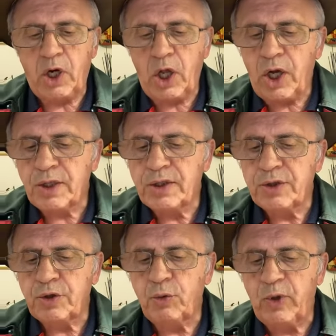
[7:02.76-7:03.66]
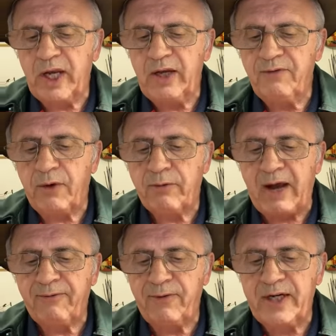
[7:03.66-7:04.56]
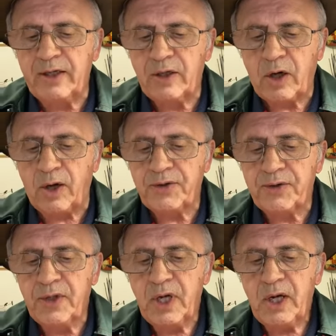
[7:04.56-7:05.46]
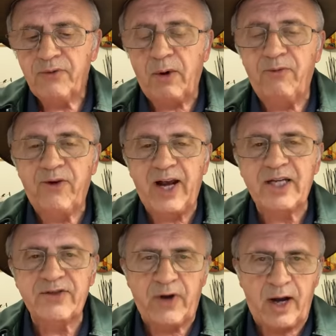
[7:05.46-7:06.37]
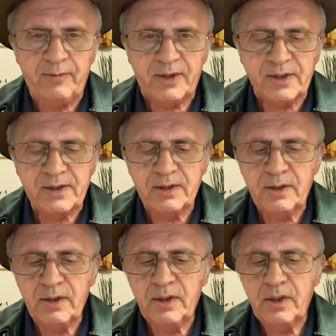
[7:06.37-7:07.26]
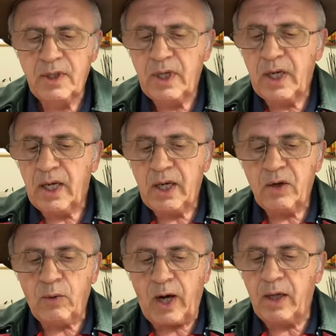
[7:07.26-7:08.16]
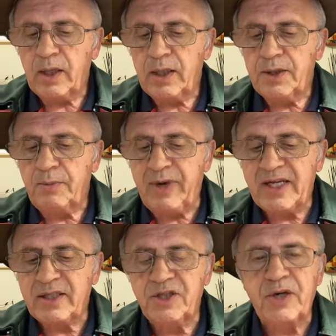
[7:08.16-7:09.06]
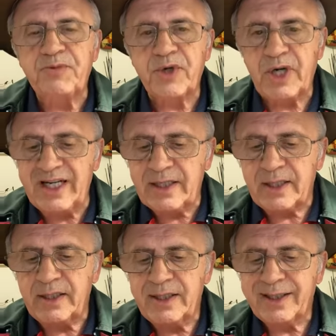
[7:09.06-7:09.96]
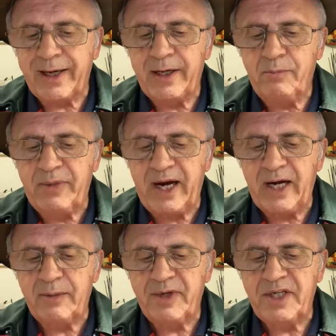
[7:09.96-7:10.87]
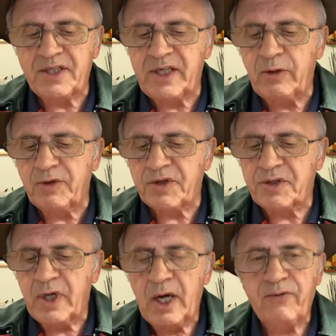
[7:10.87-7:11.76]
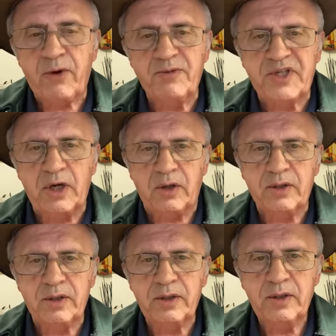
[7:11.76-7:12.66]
learned to weave rough linen cloth from flax fibres. Well, the best Egyptian linen can barely be distinguished from silk